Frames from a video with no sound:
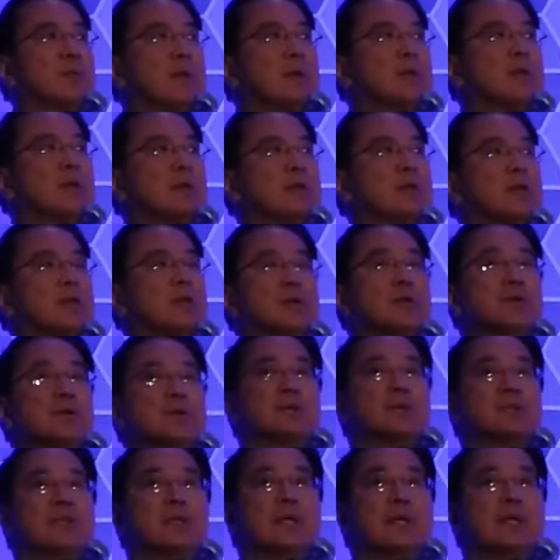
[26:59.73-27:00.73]
we're going to
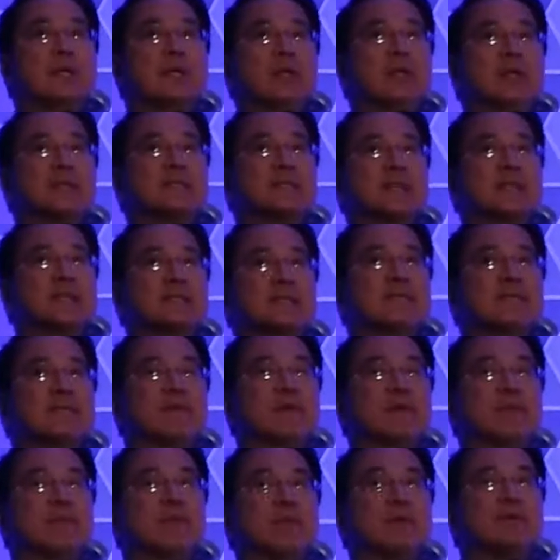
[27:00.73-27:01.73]
use the
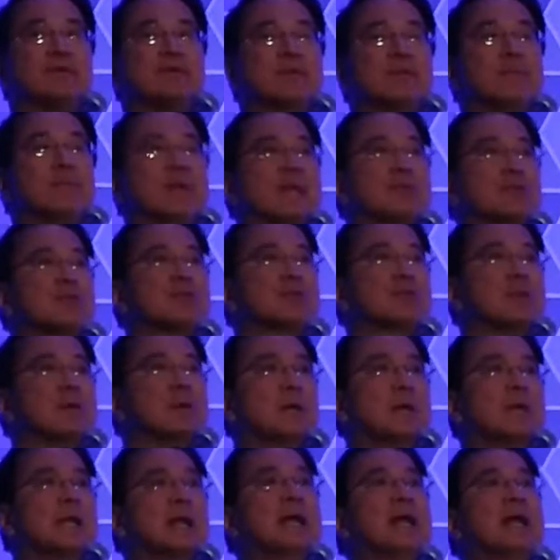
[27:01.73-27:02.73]
scientific approach to make
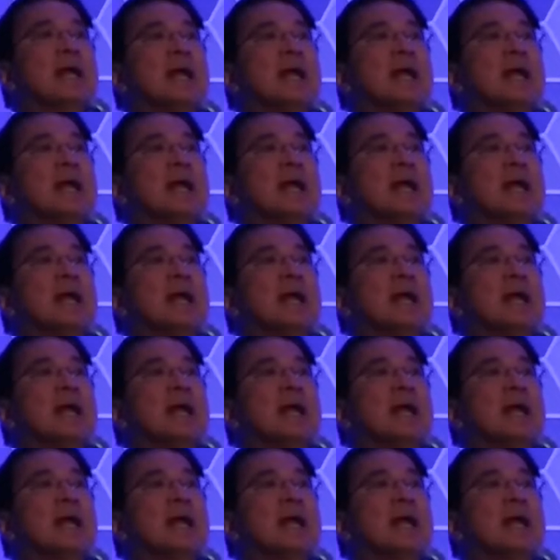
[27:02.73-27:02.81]
sure,